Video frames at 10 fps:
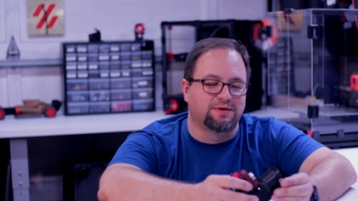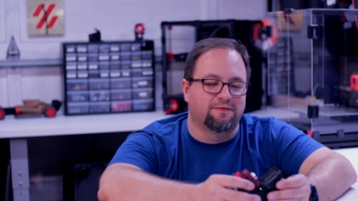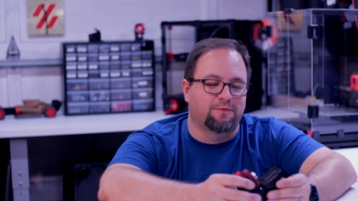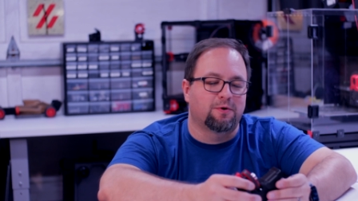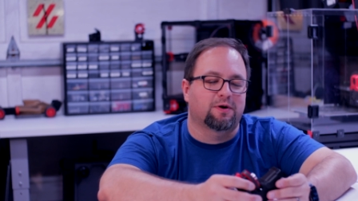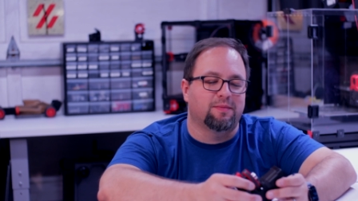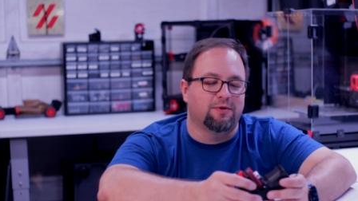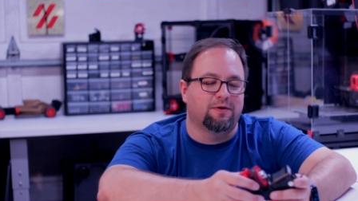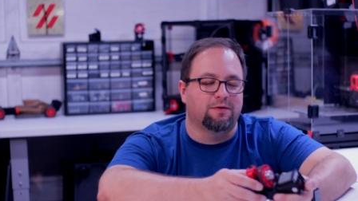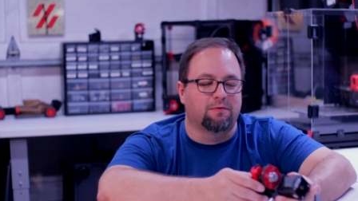of the Voron
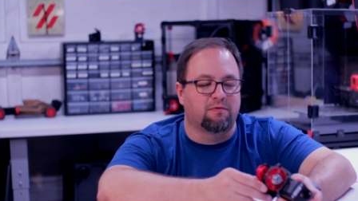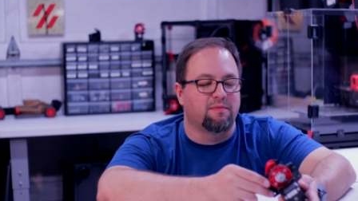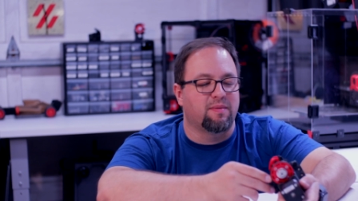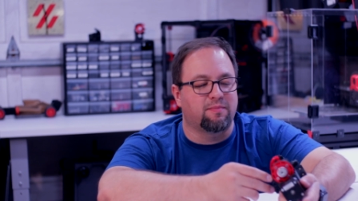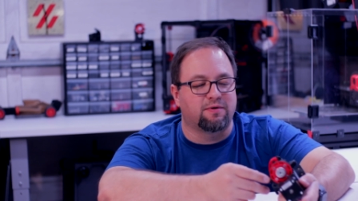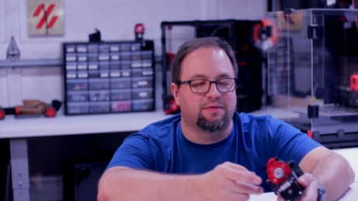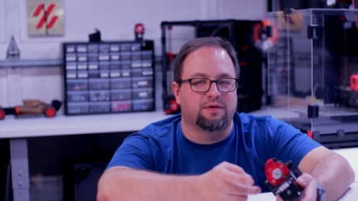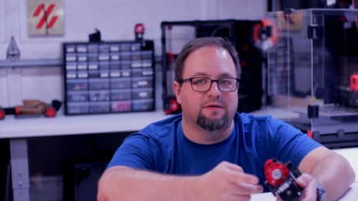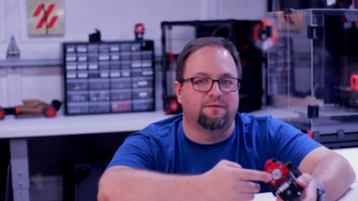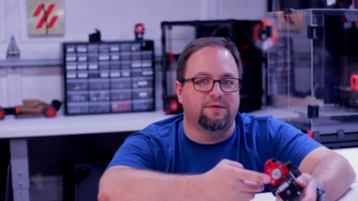community will remember
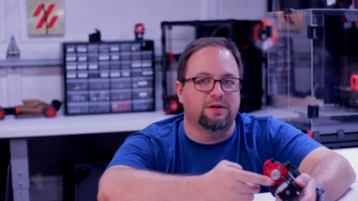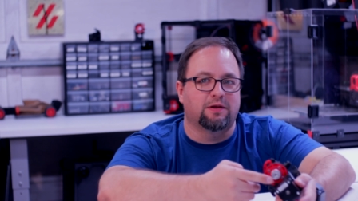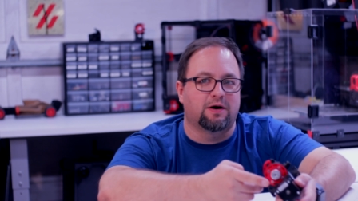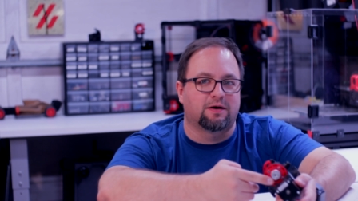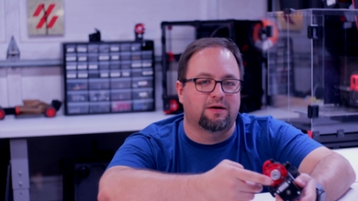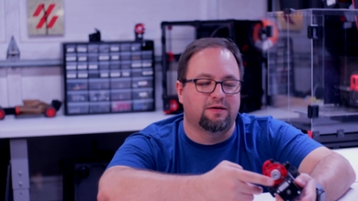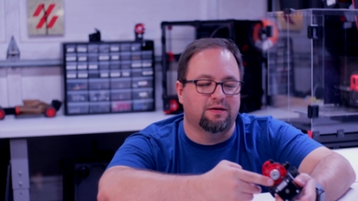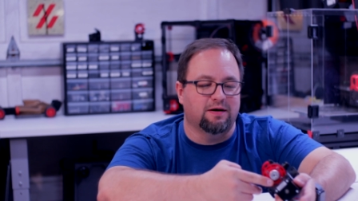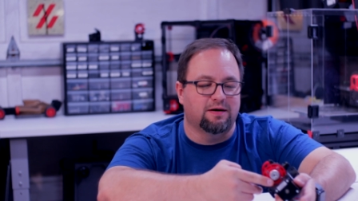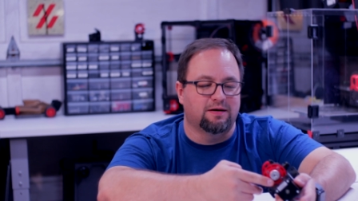the V-Lock
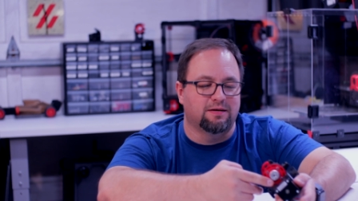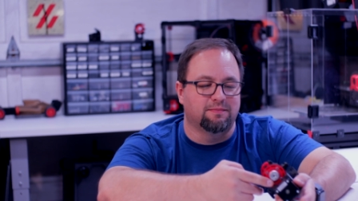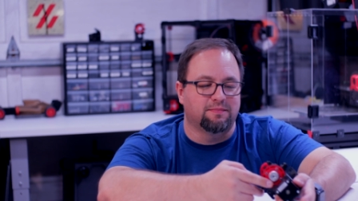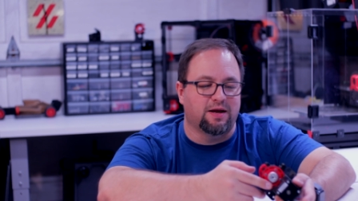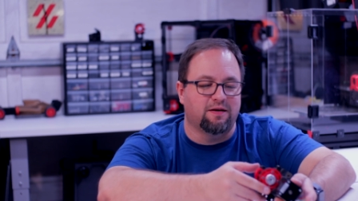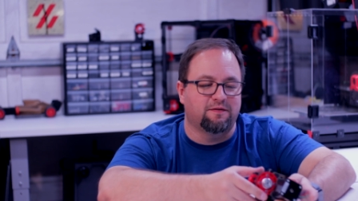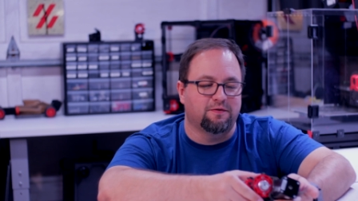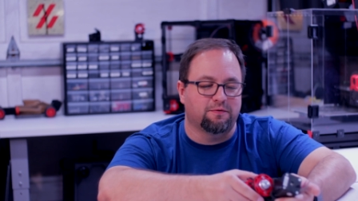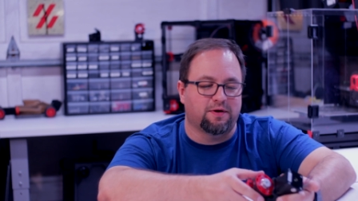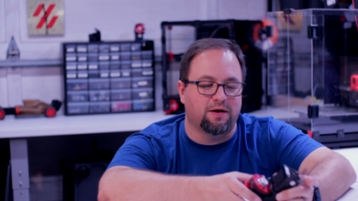um, 80
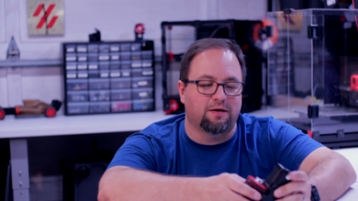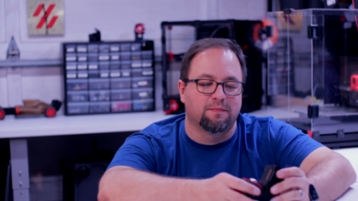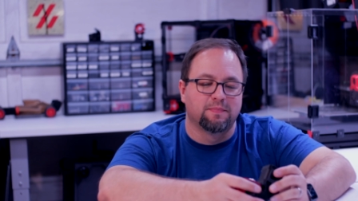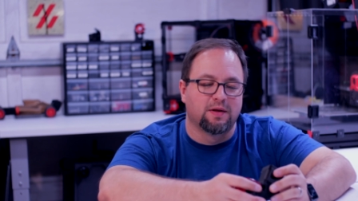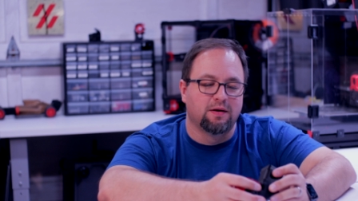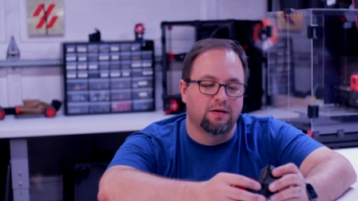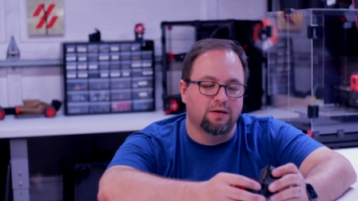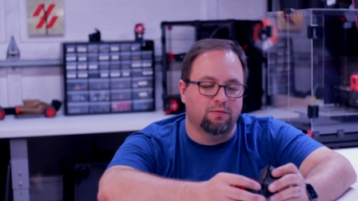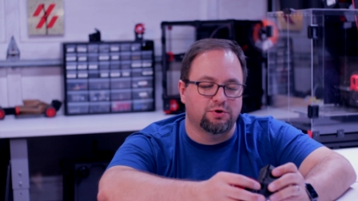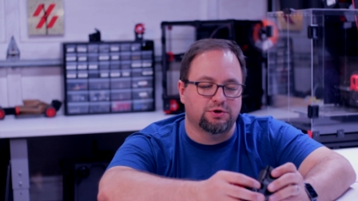tooth gear,
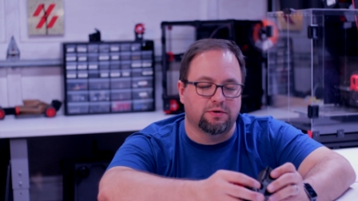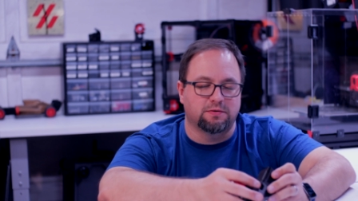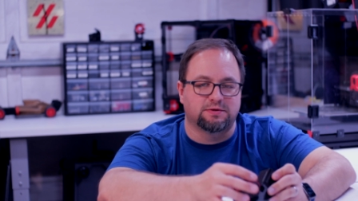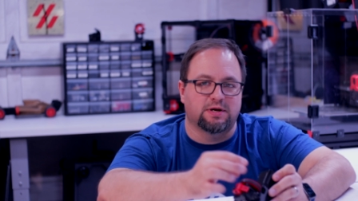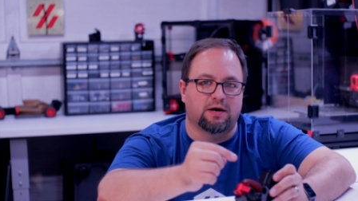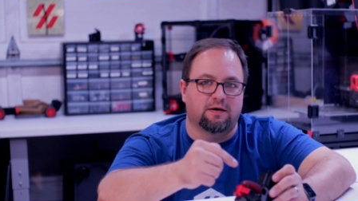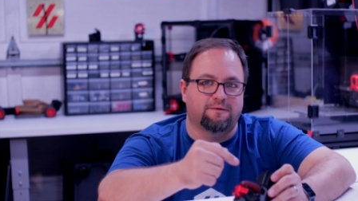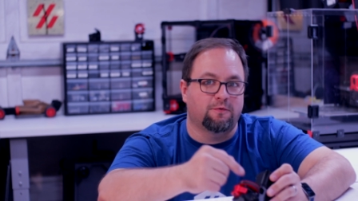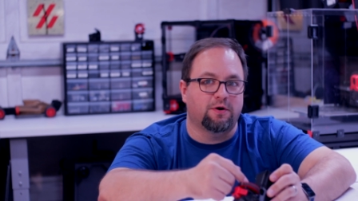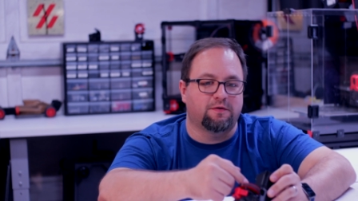which used uh,
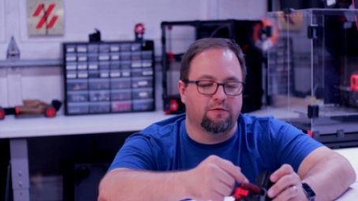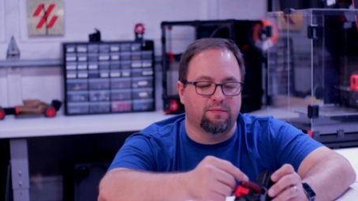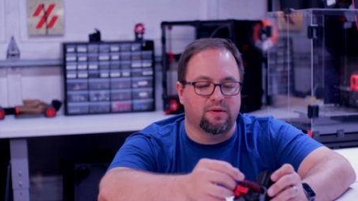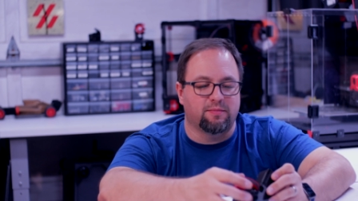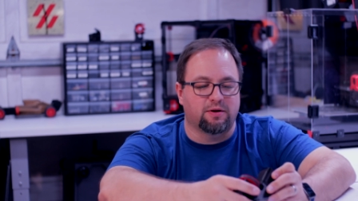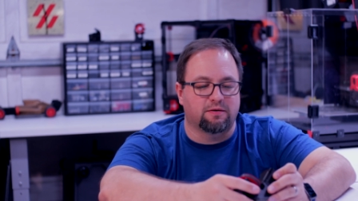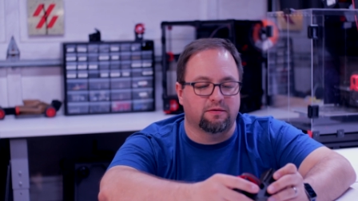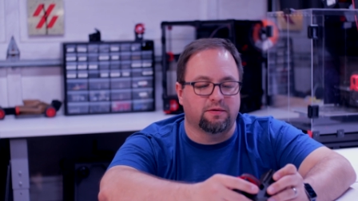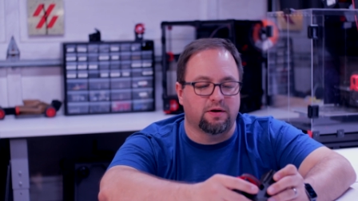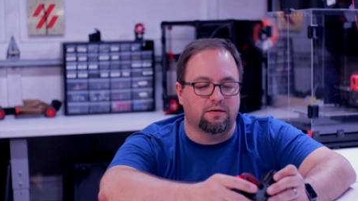40 tooth millimeter
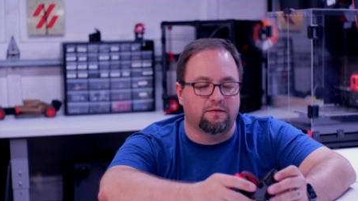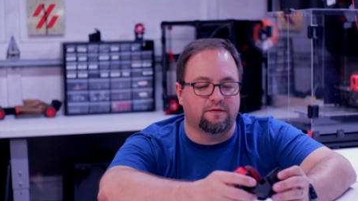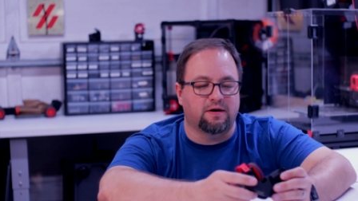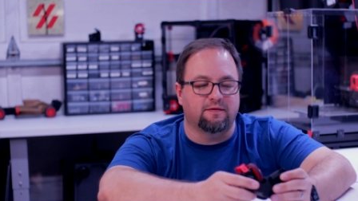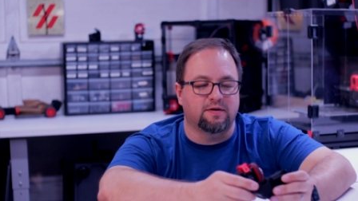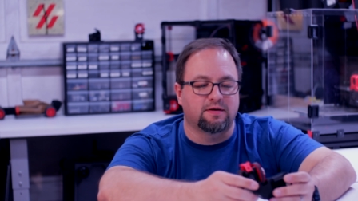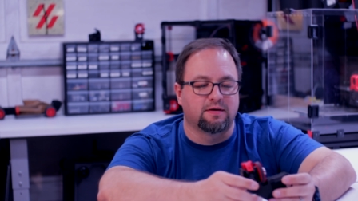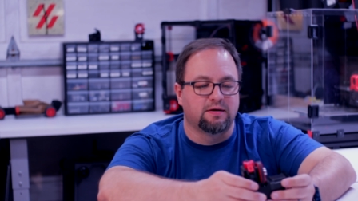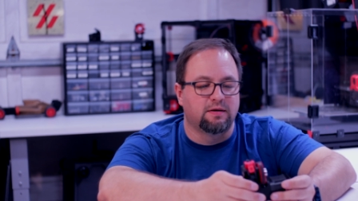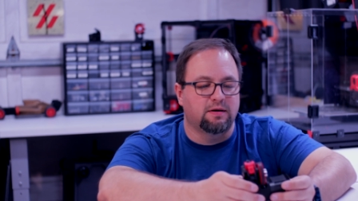gear inside of it.
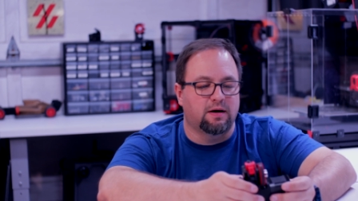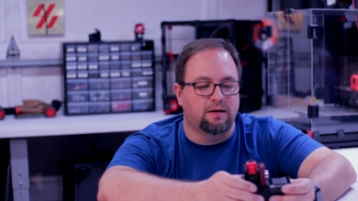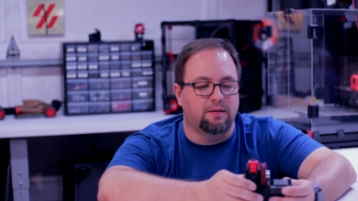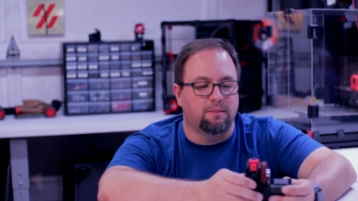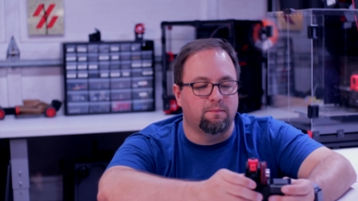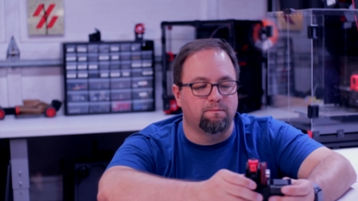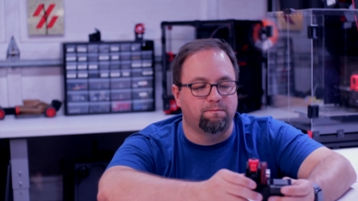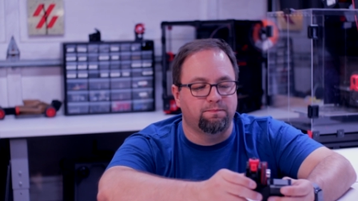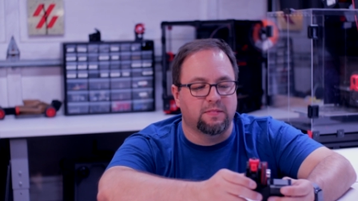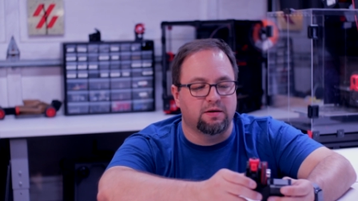Um,
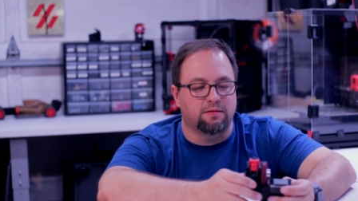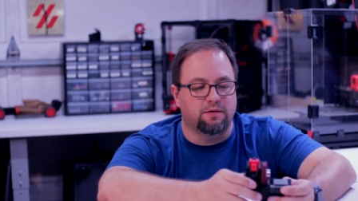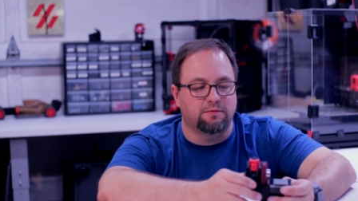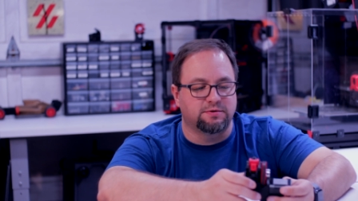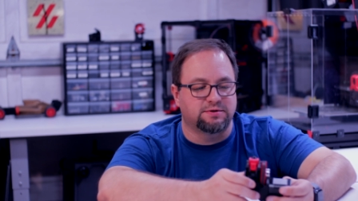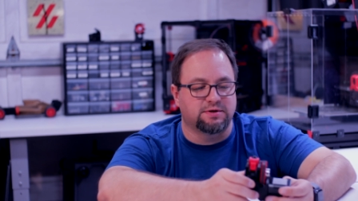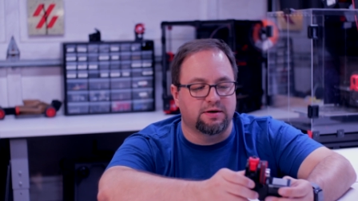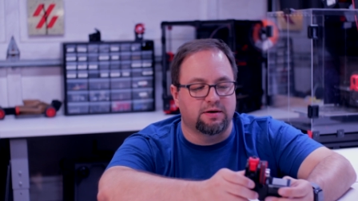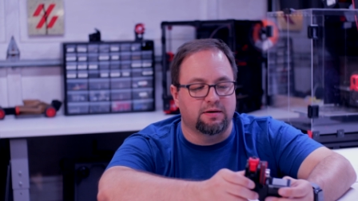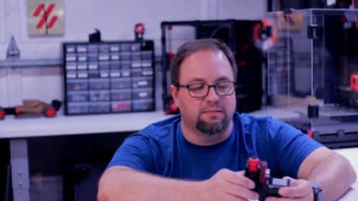those
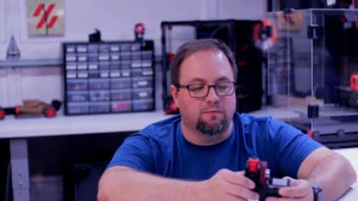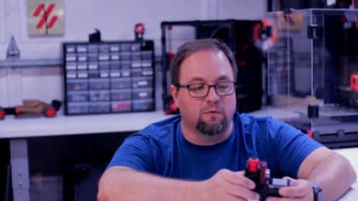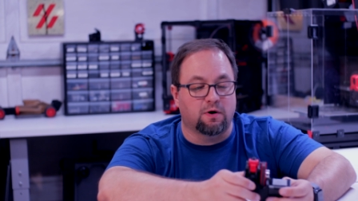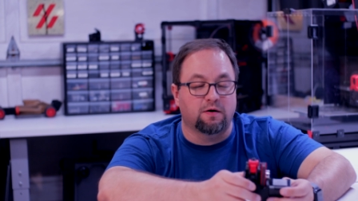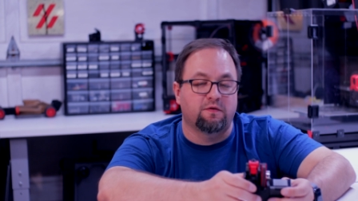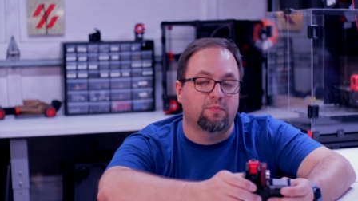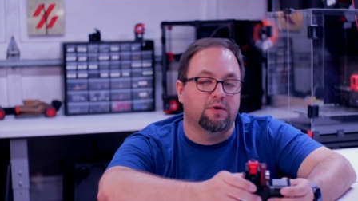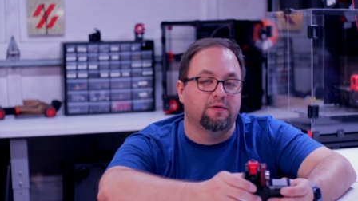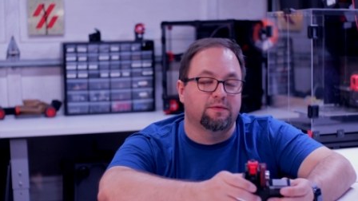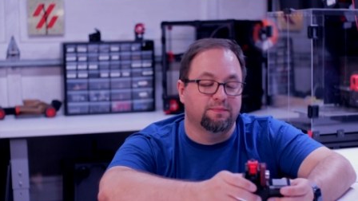uh, were hard to
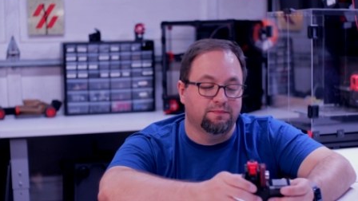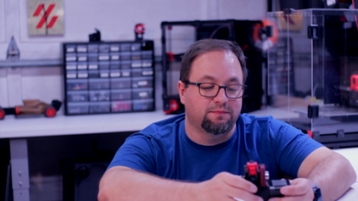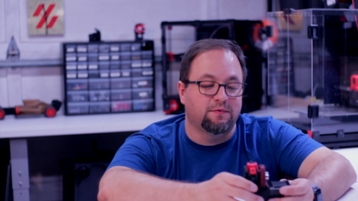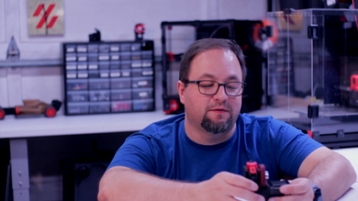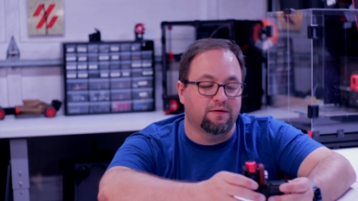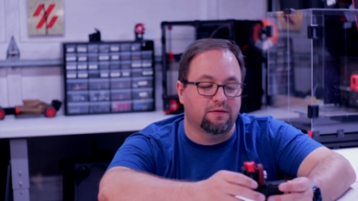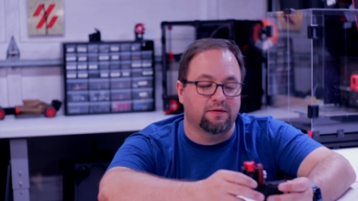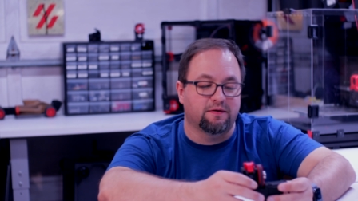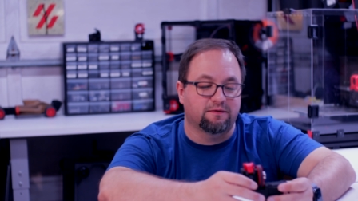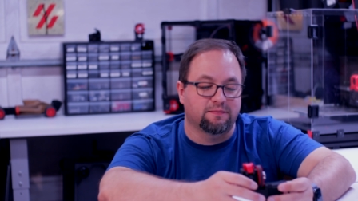print, to say the
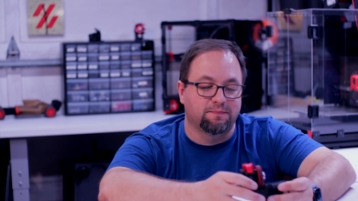least.